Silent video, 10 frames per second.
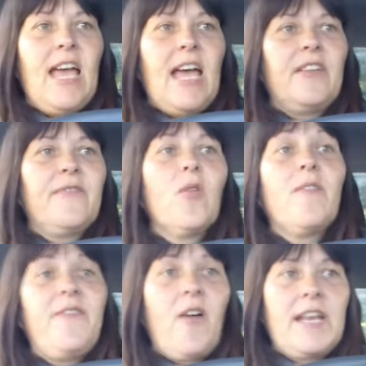and of your
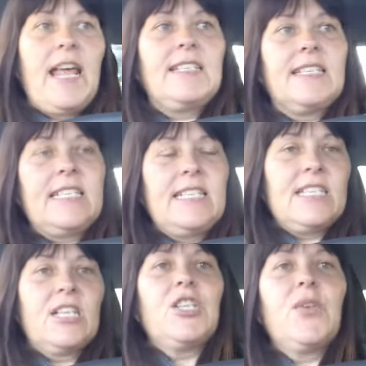
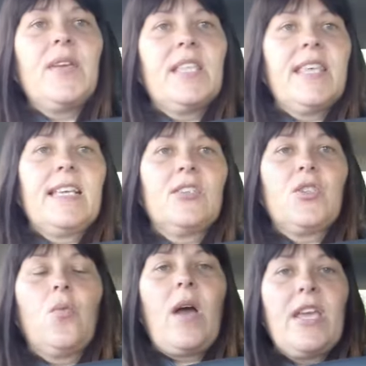finances and doing things
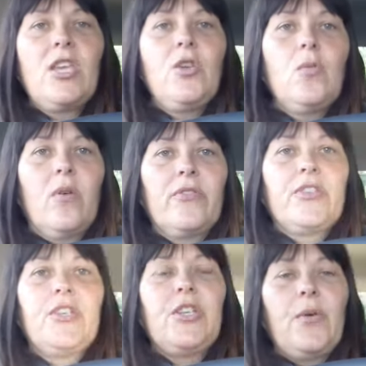the way you want
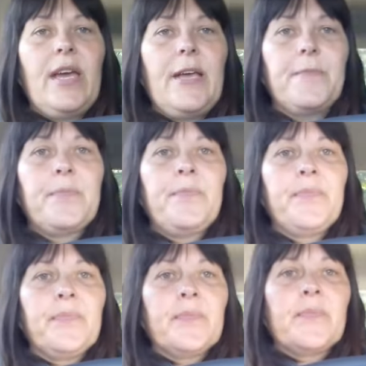to do it.
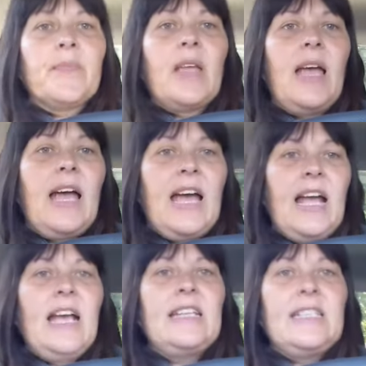
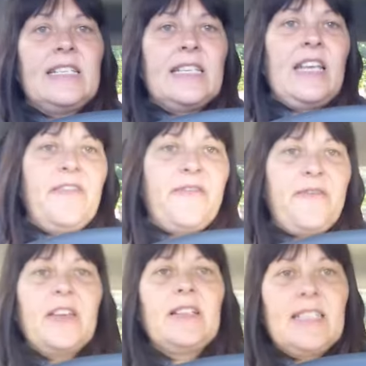And it
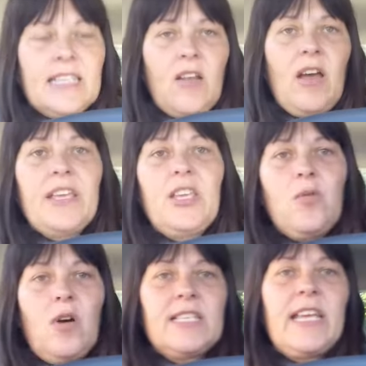feels like you
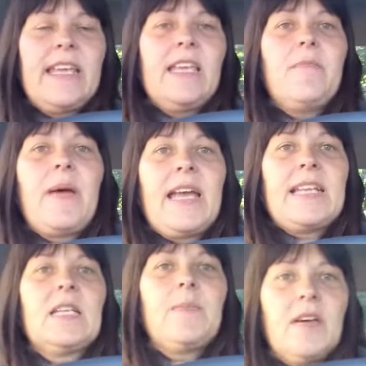are taking back a
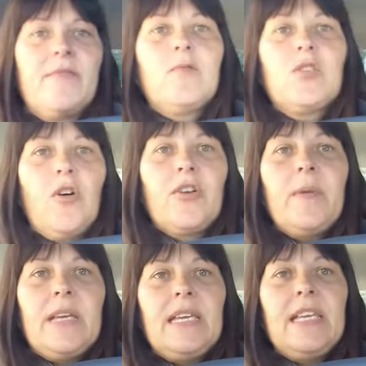little bit of
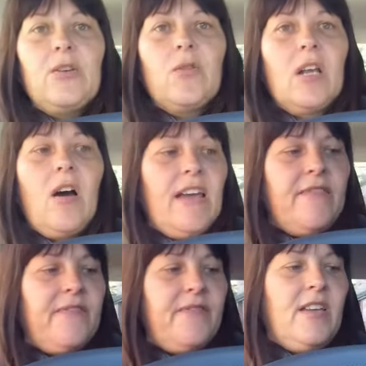autonomy in your life.
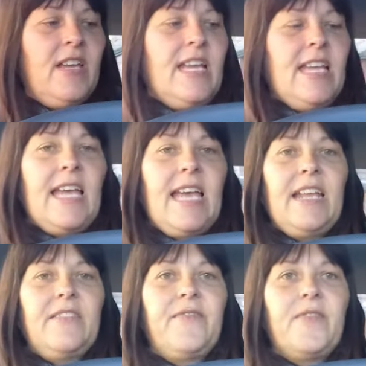
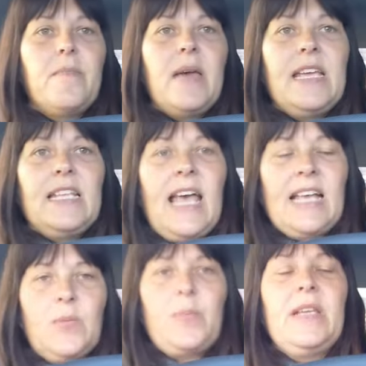And for me,
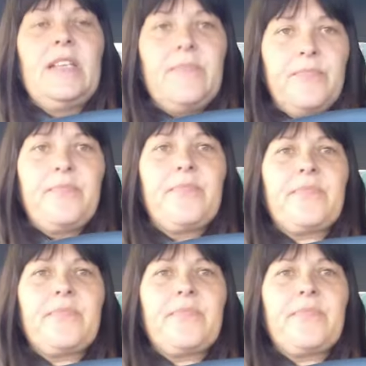that's been